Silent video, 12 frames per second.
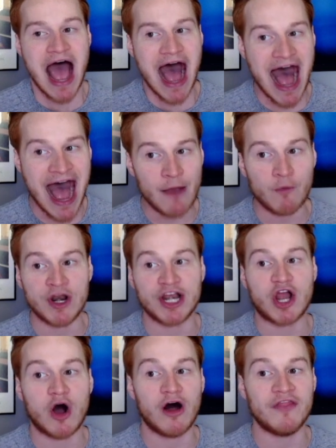I wouldn't
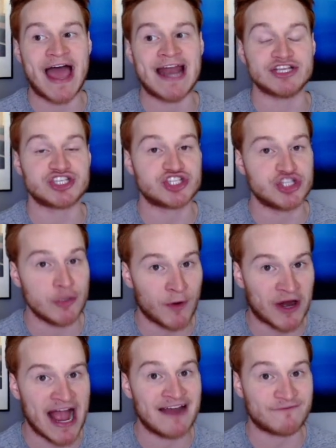call that a super
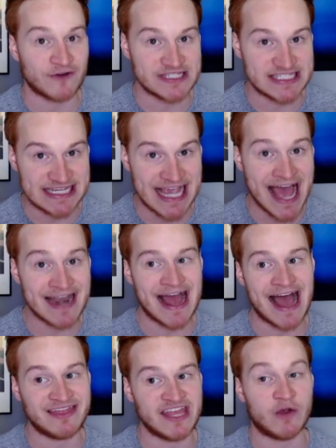conference yet. I
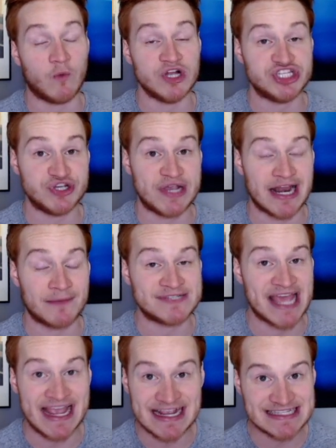think once you get up
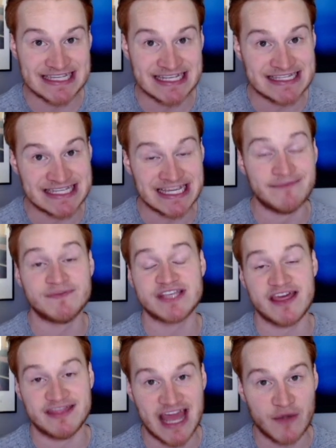to 18 teams,
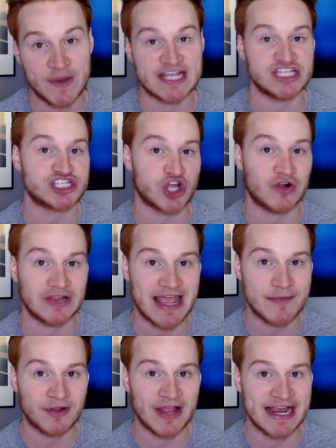then we can start
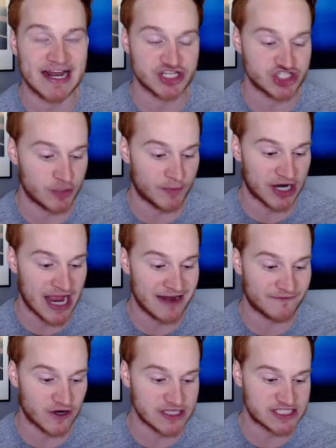labeling it a super
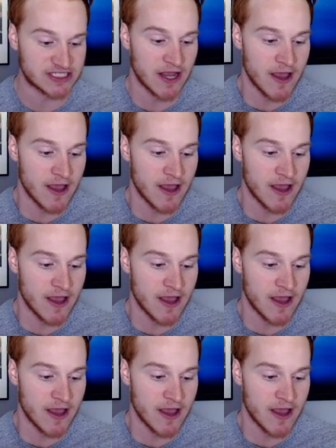conference.